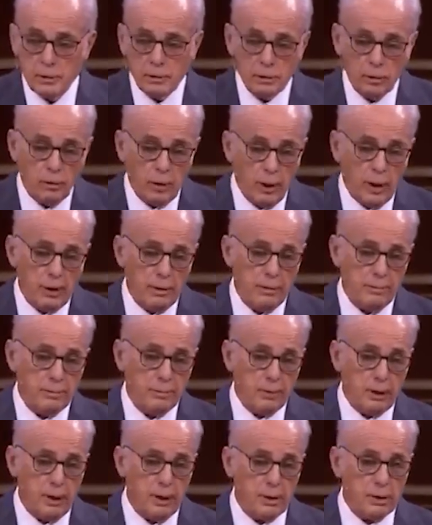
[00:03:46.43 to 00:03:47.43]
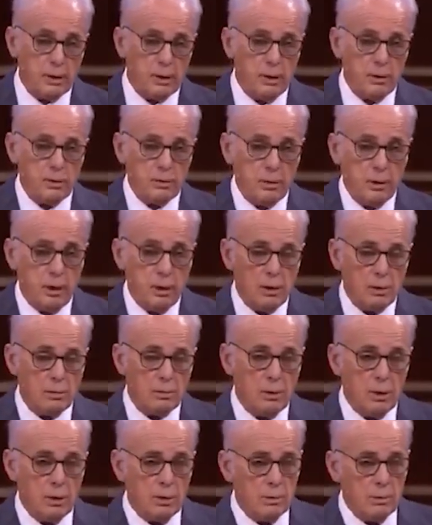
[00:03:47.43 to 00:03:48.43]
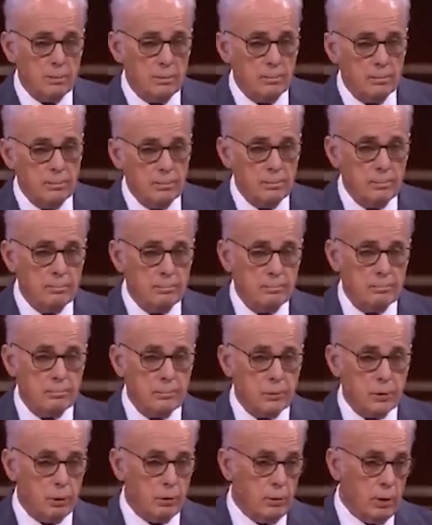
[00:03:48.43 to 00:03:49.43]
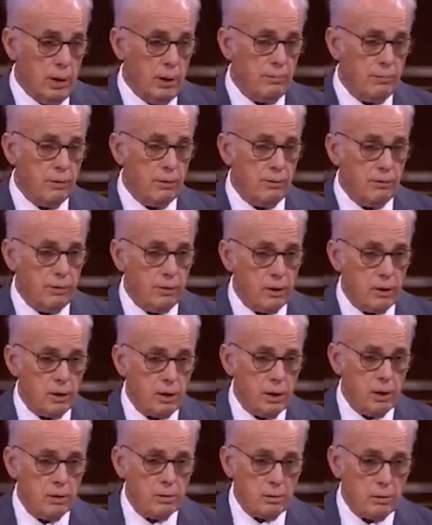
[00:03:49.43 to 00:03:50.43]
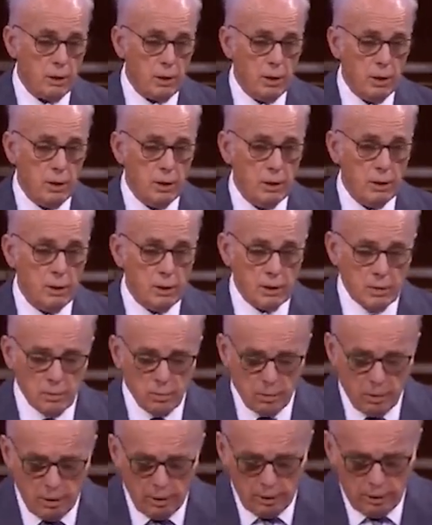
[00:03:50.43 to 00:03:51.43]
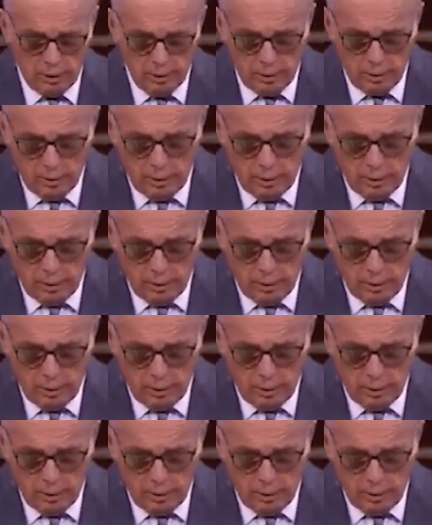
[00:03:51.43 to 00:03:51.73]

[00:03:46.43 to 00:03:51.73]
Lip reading: Too late for 8th century Israel. Too late for 1st century Israel.